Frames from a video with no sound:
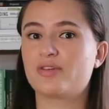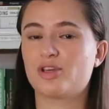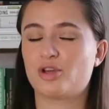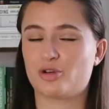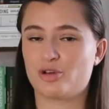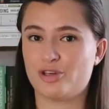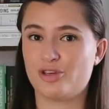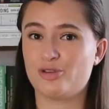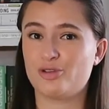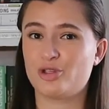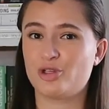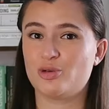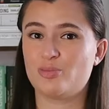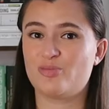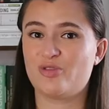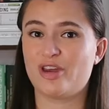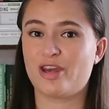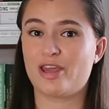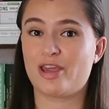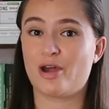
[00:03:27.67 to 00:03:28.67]
your YouTube
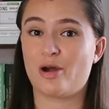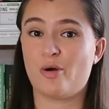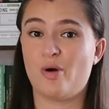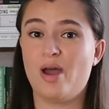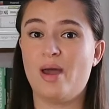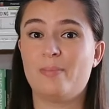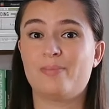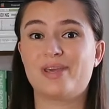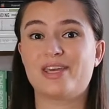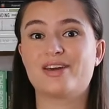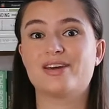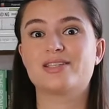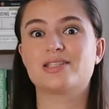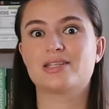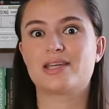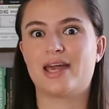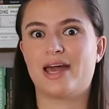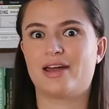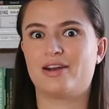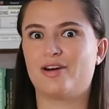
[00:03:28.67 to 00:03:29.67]
video, because
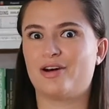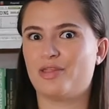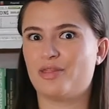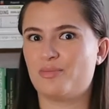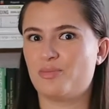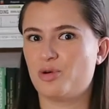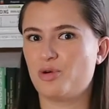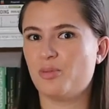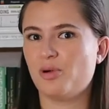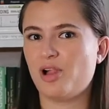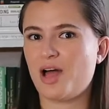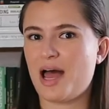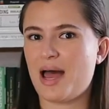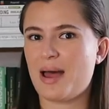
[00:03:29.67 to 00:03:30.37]
again, on the mobile